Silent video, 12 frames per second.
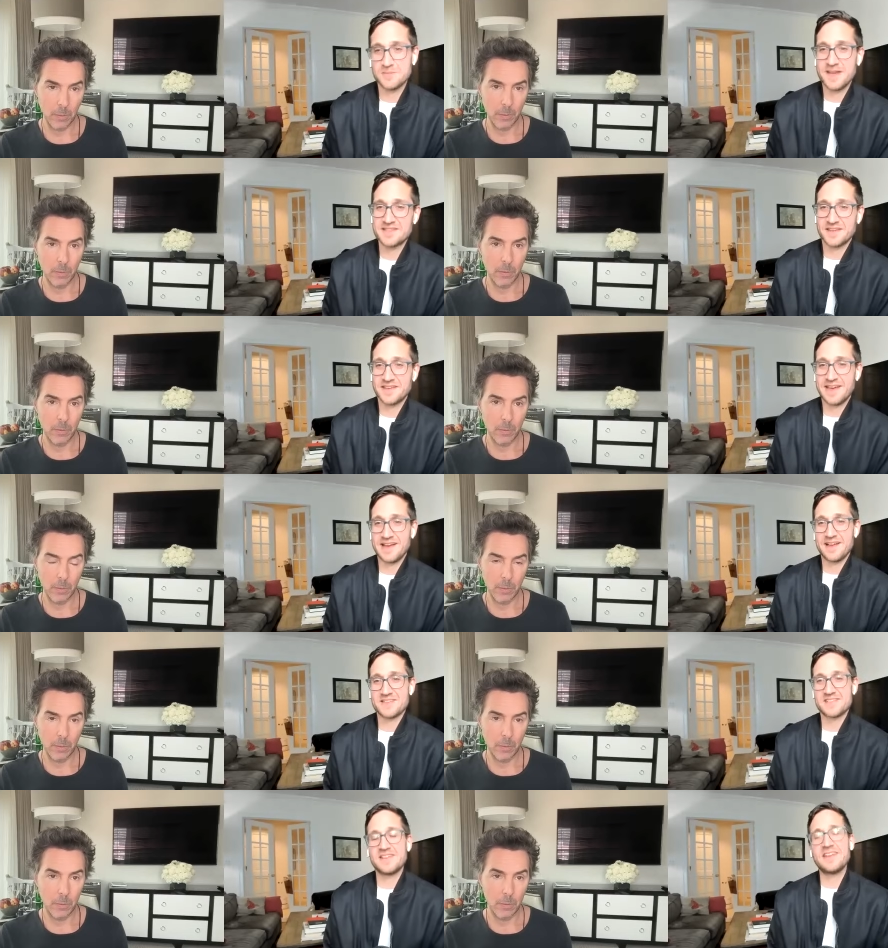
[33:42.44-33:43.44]
Speaker 1: amazing
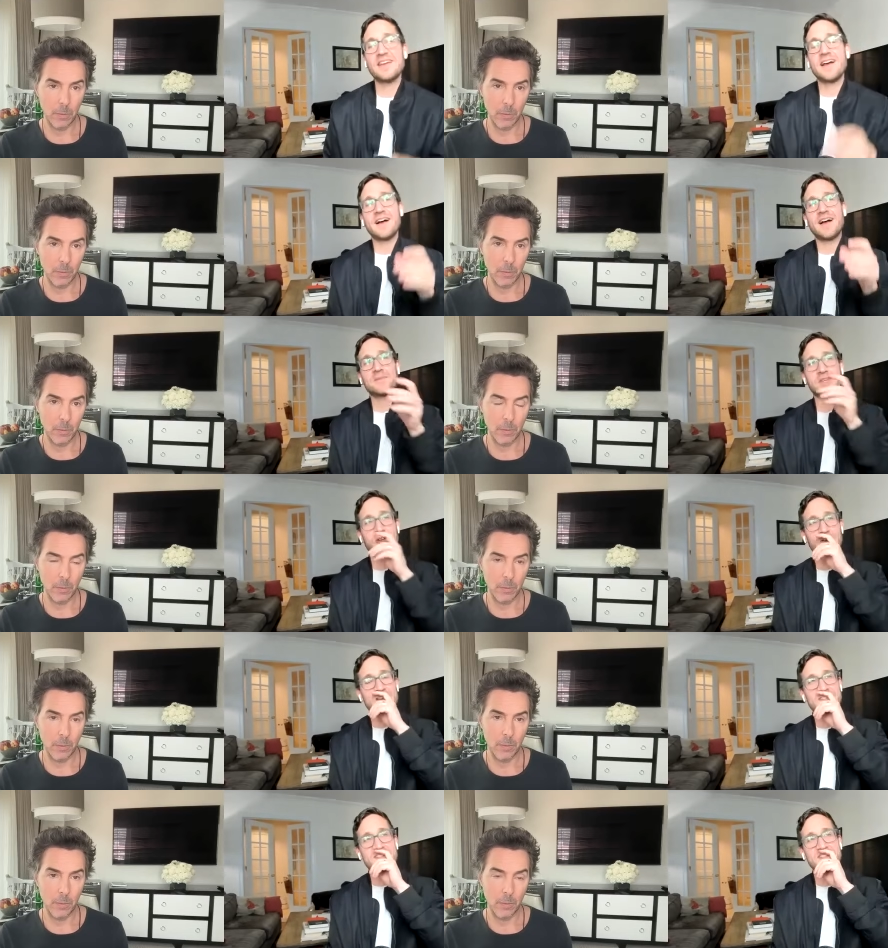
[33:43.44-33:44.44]
cast. I'm
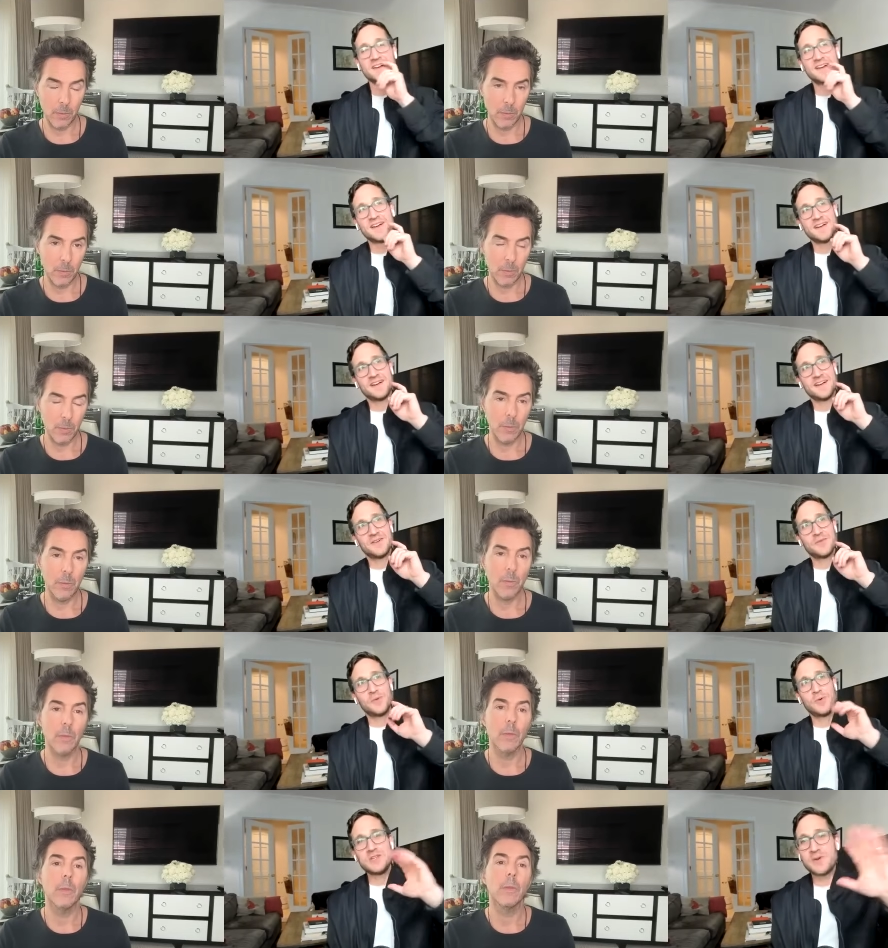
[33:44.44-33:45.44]
curious,
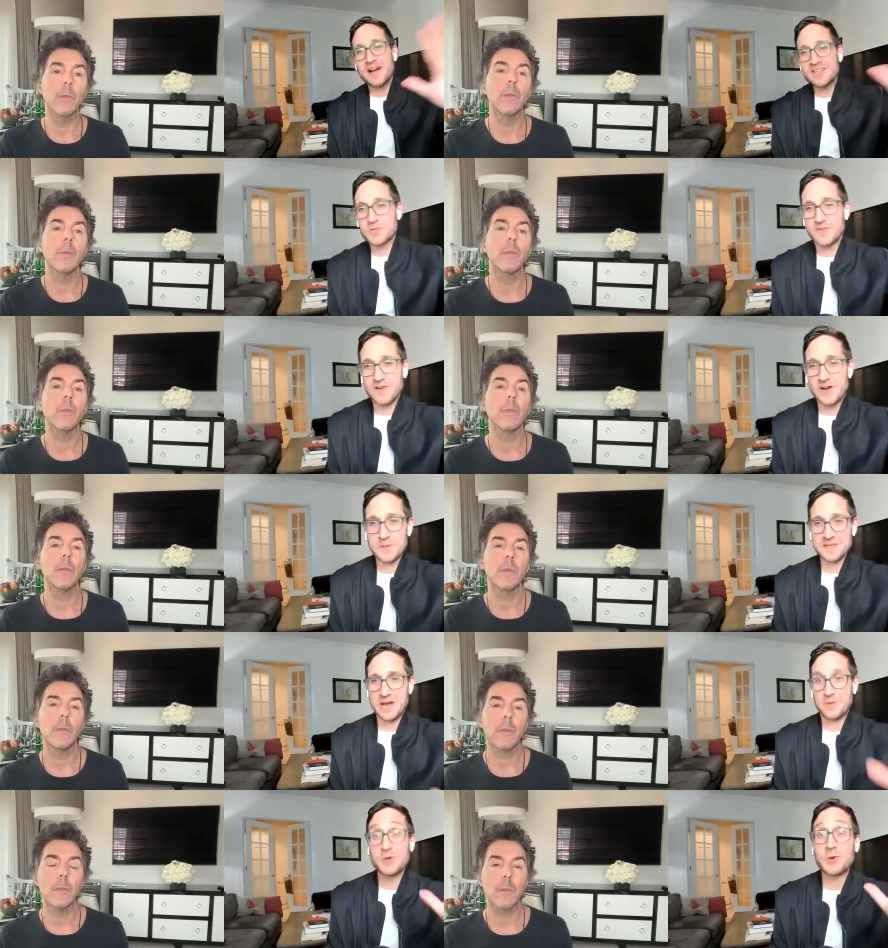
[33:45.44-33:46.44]
when you guys were developing
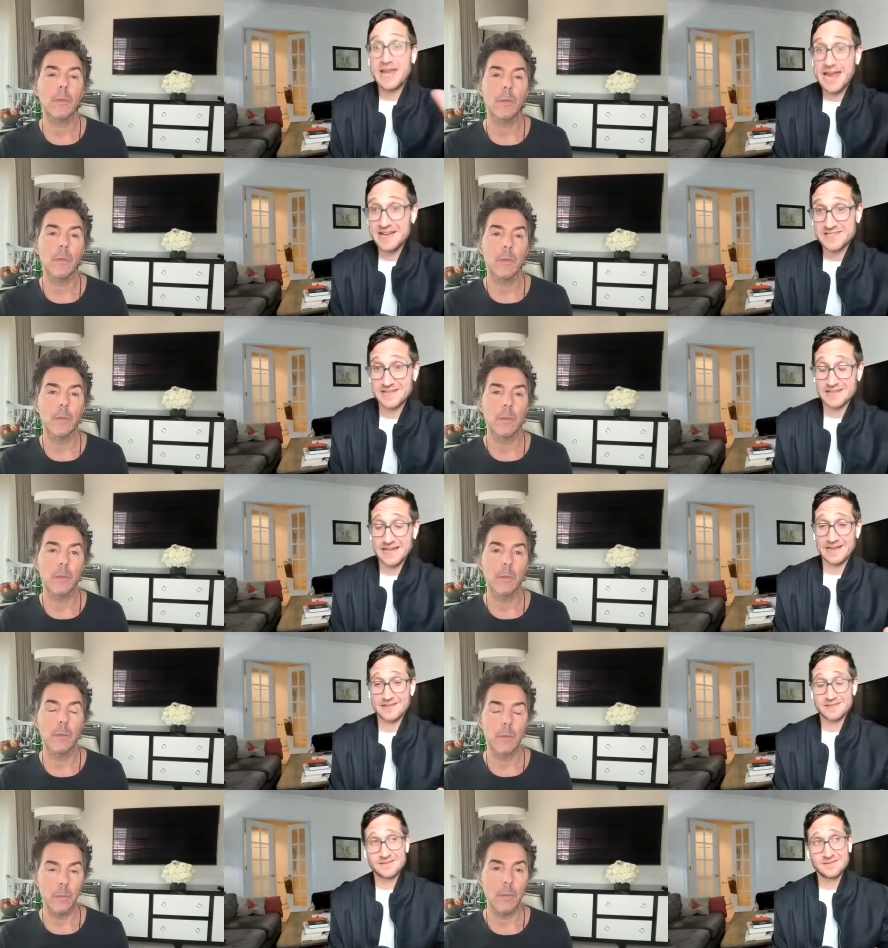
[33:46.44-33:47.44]
that, when you were casting that,
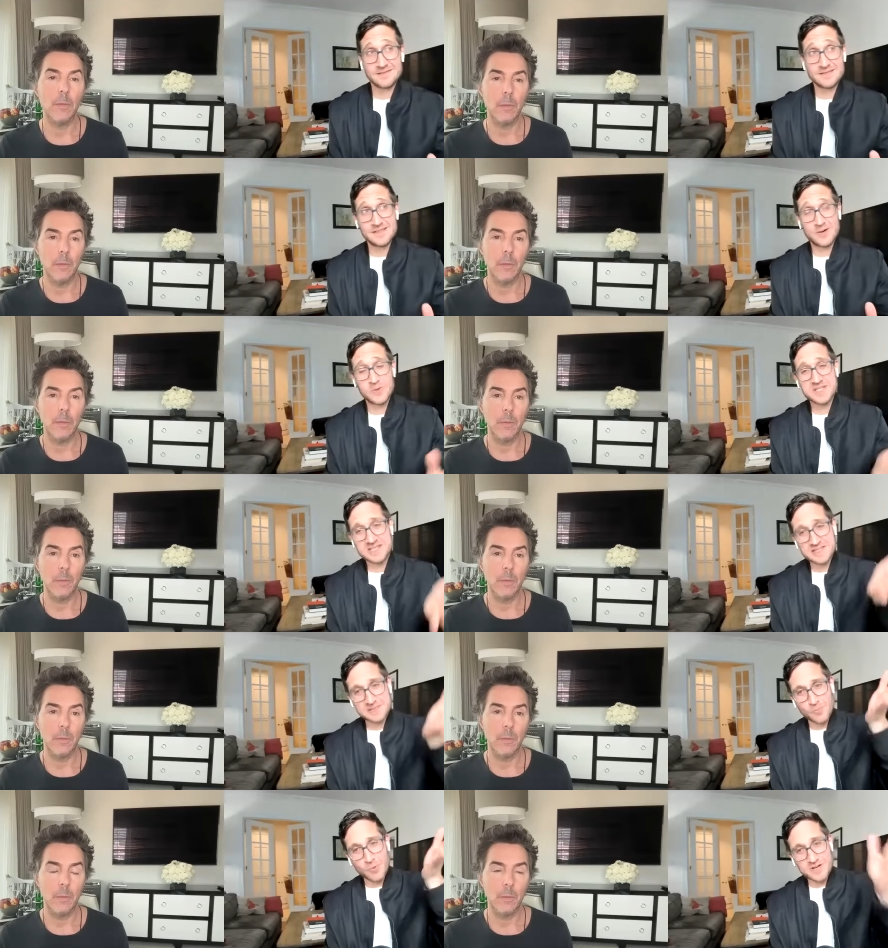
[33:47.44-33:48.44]
was it
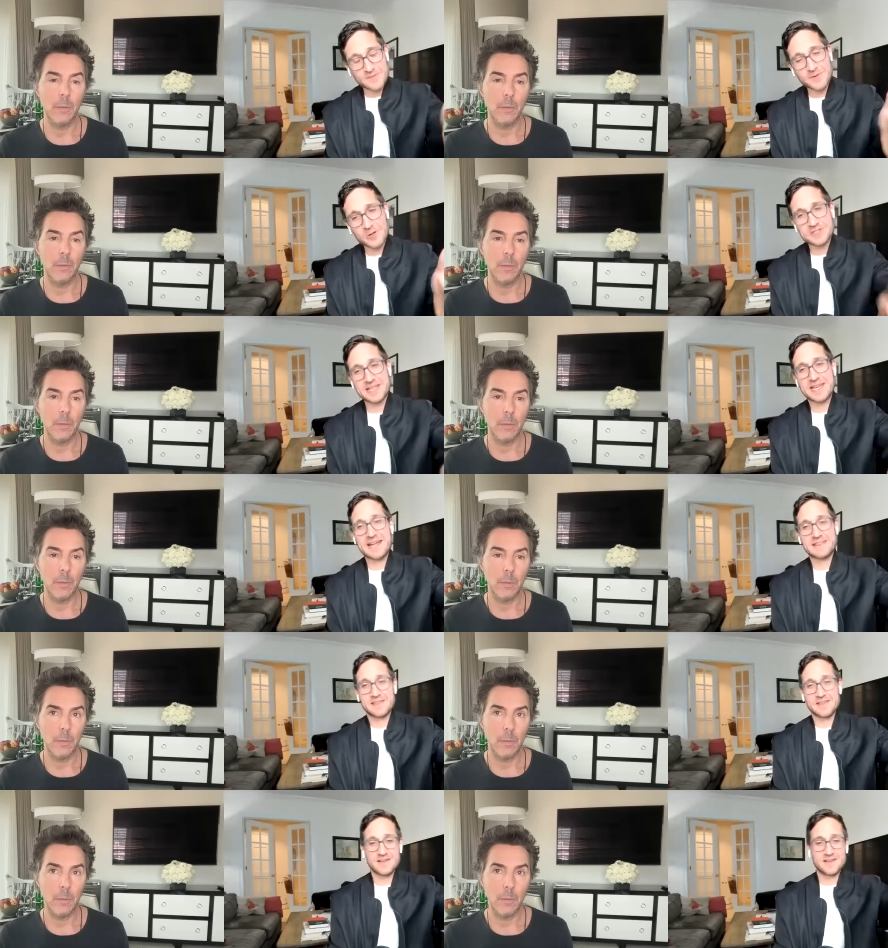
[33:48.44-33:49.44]
more difficult to get
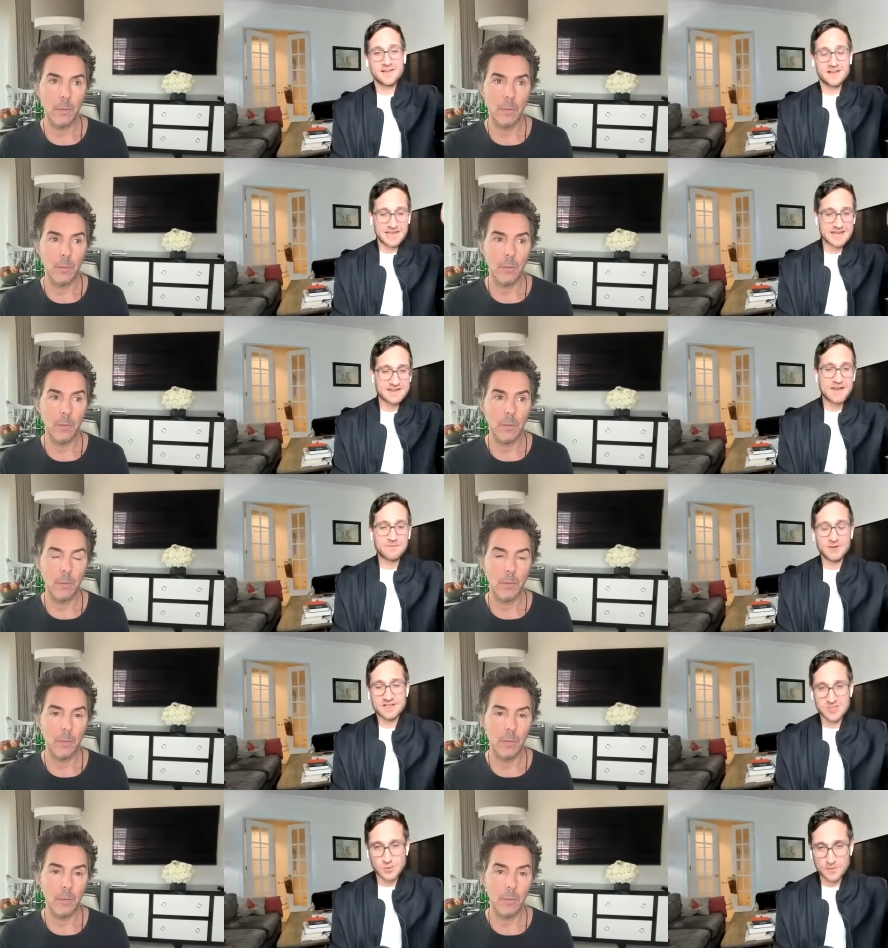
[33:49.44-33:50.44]
the get
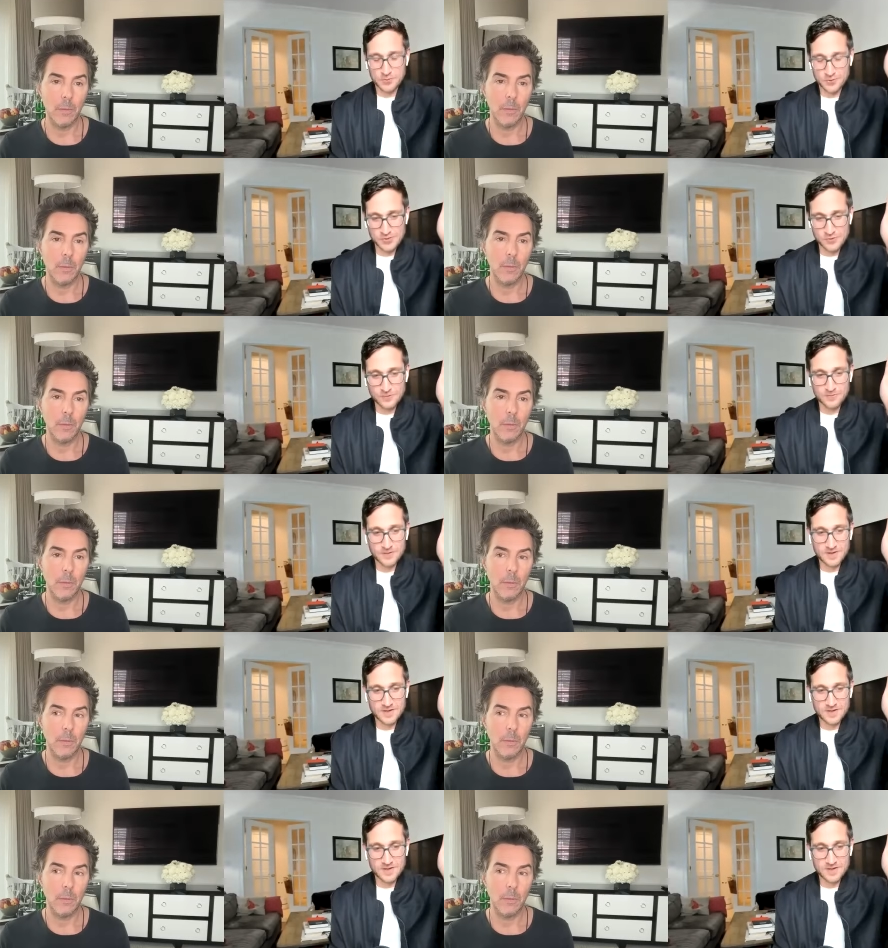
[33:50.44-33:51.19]
Netflix to approve